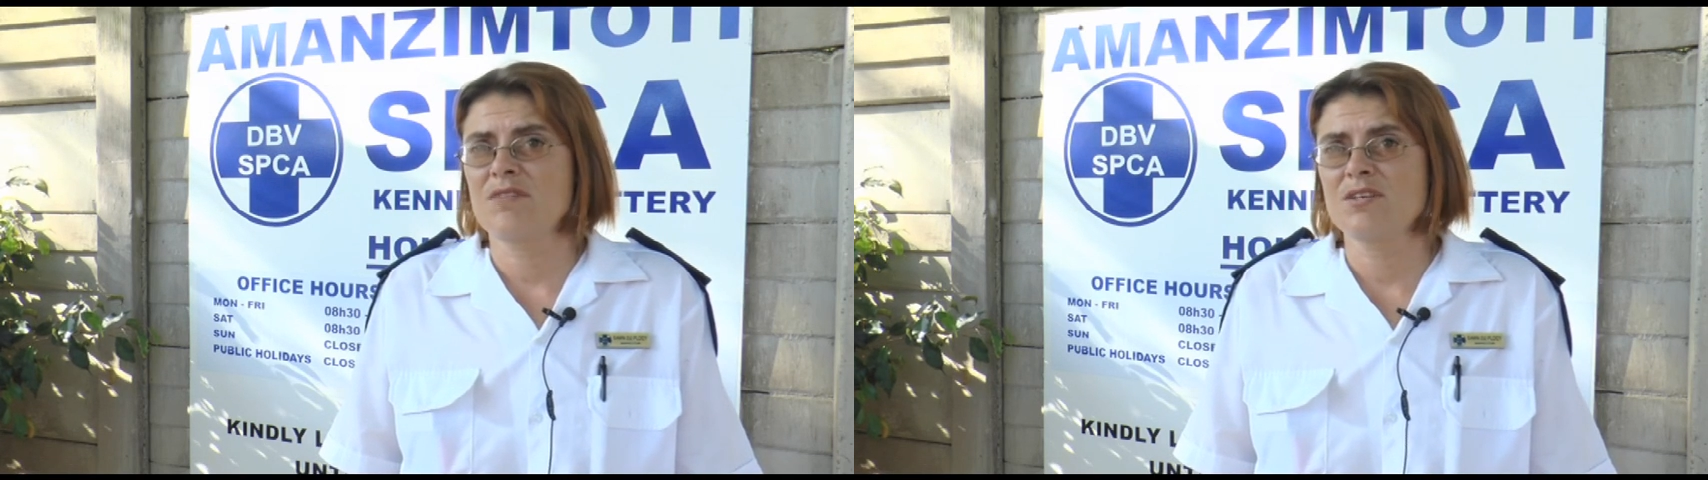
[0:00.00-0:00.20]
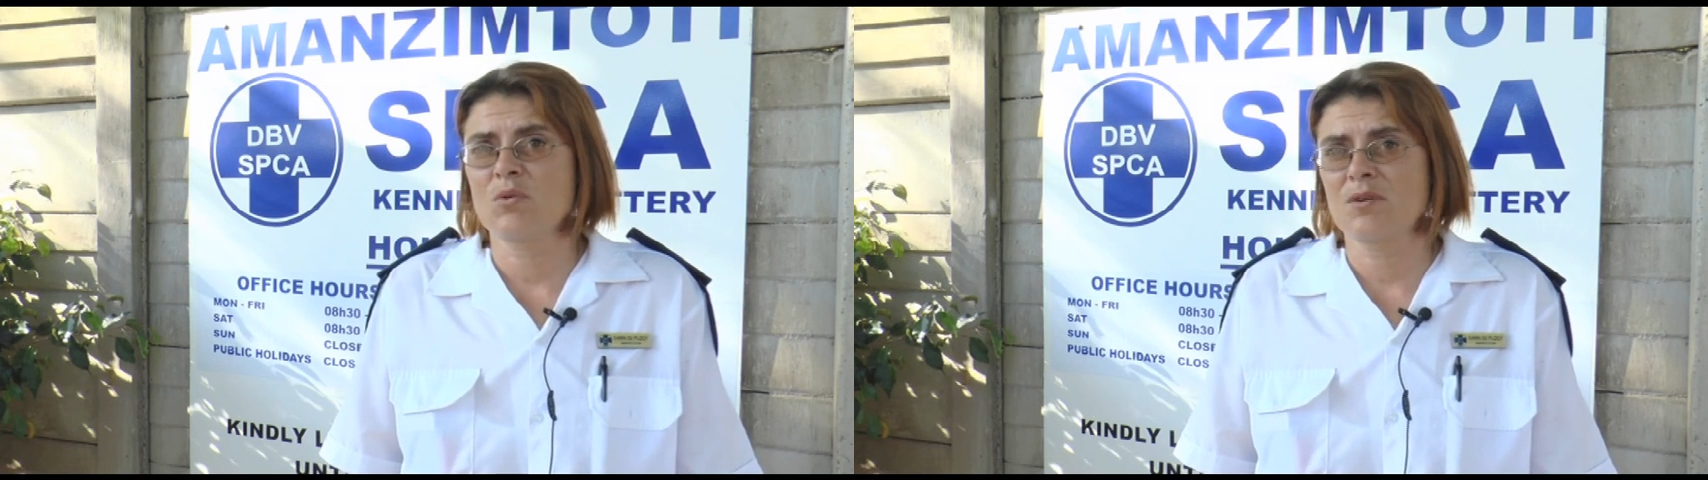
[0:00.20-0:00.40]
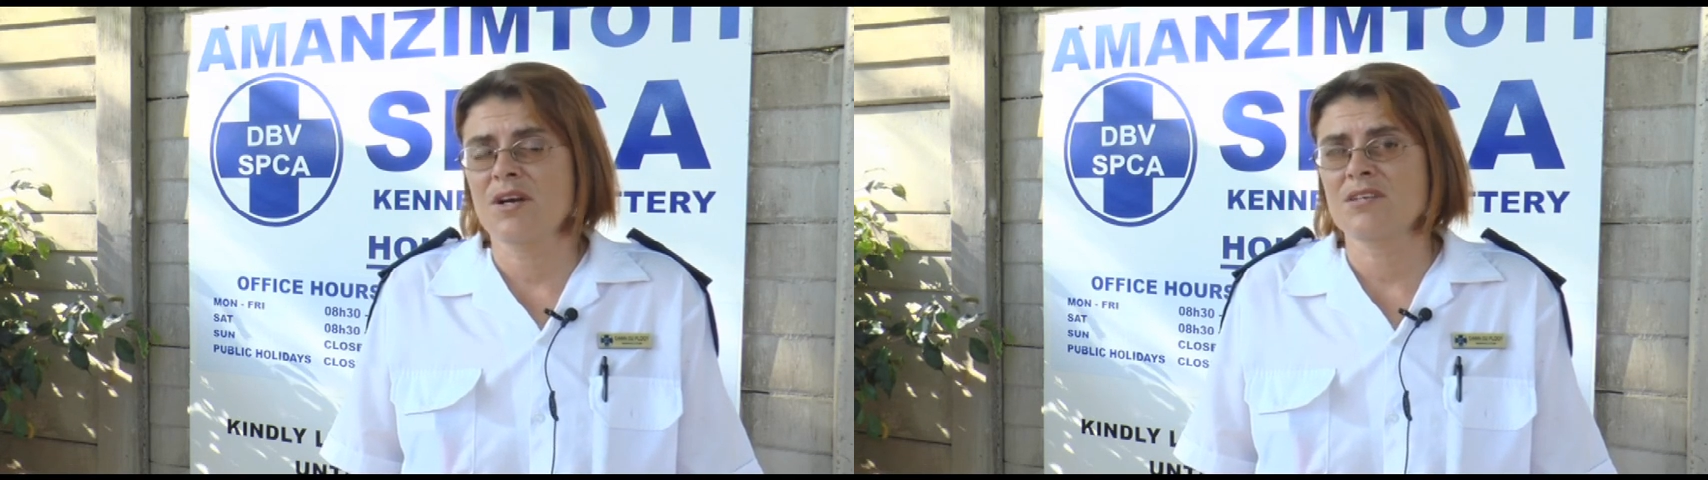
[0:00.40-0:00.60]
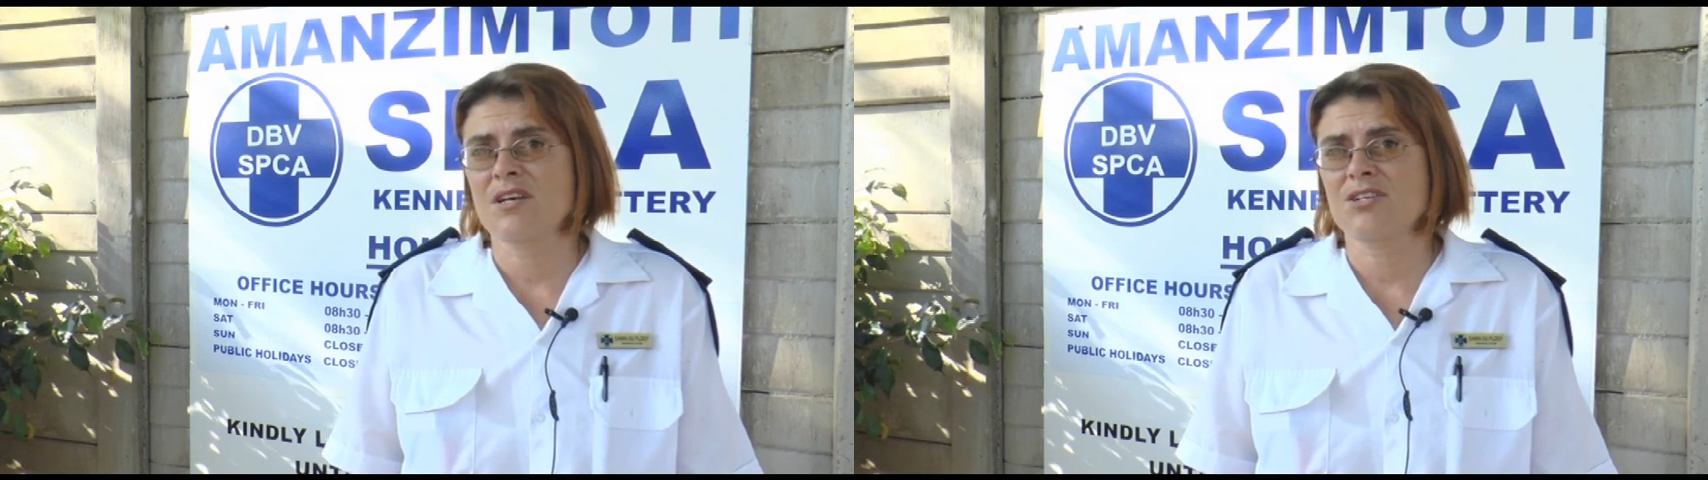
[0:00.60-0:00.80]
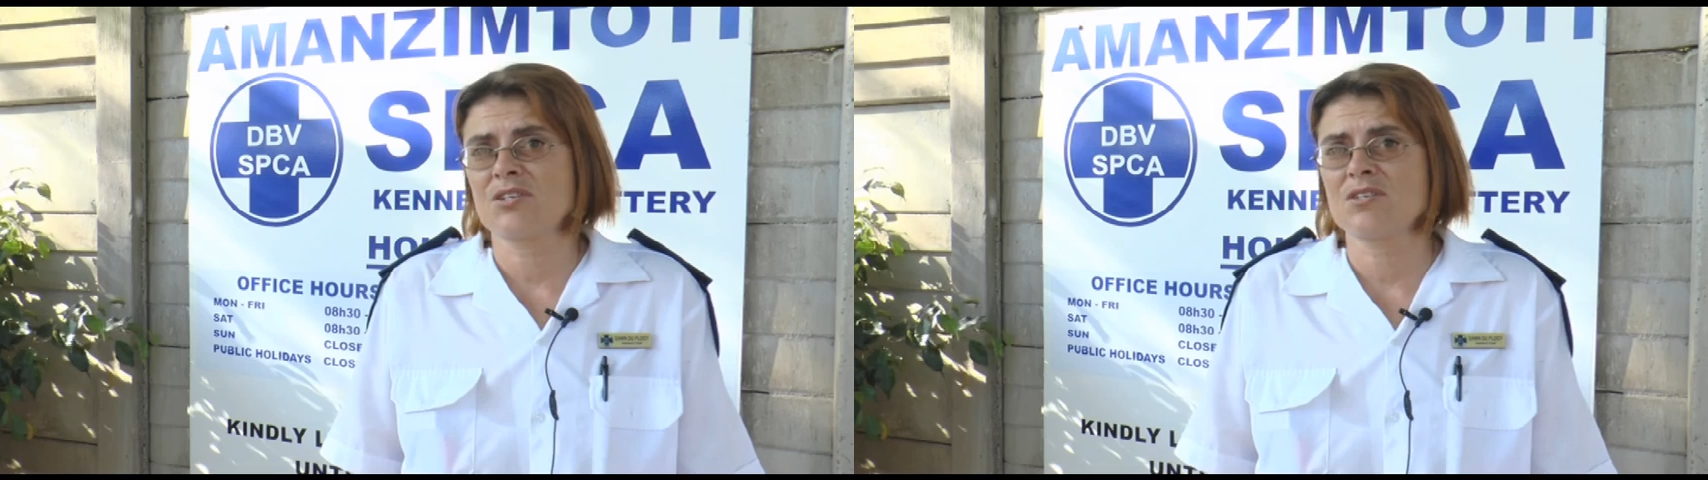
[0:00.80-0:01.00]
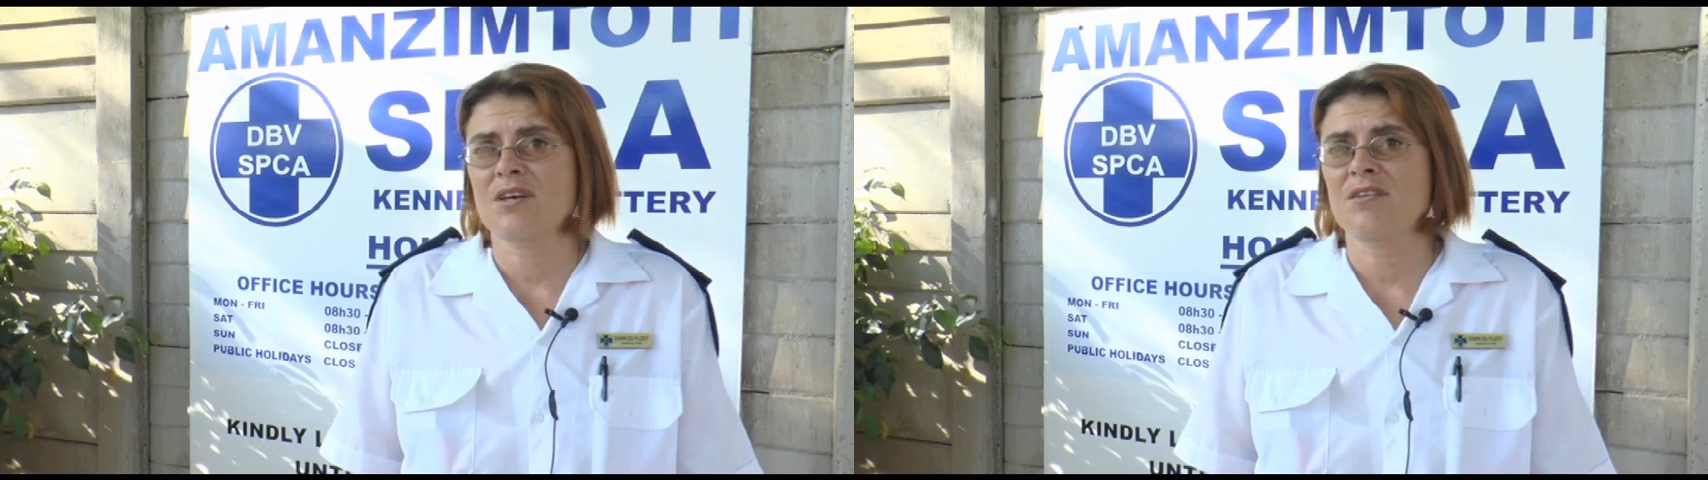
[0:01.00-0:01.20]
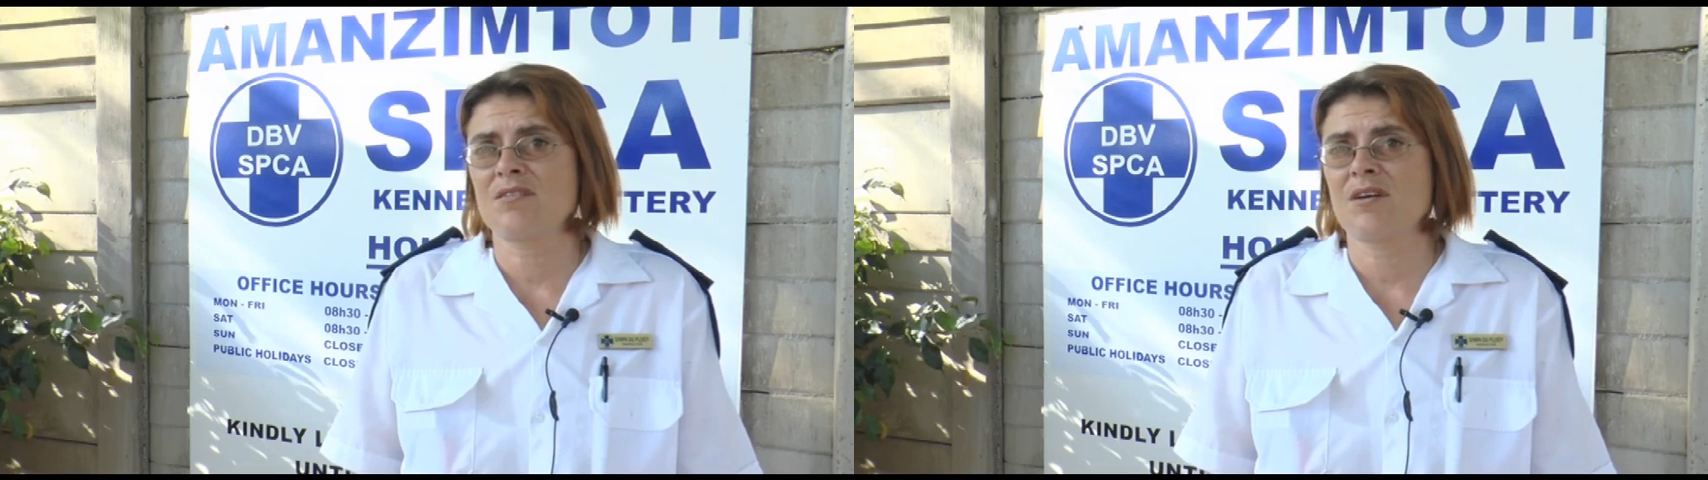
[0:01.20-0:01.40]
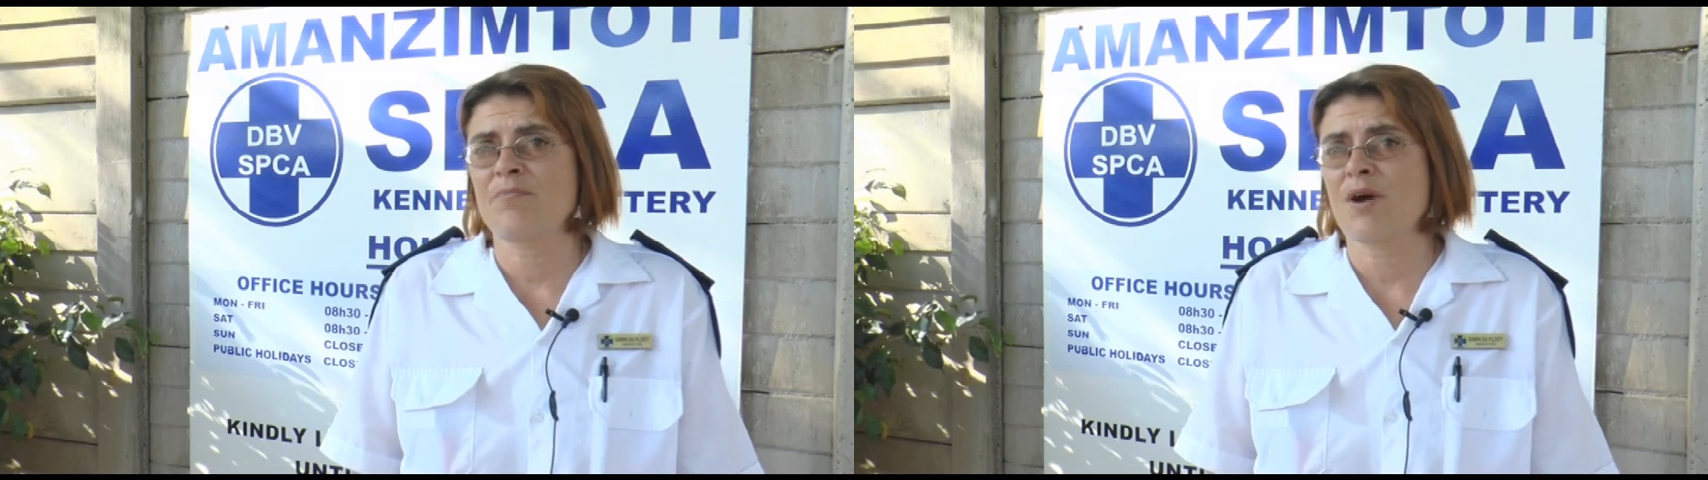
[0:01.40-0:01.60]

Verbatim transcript: of these organisations and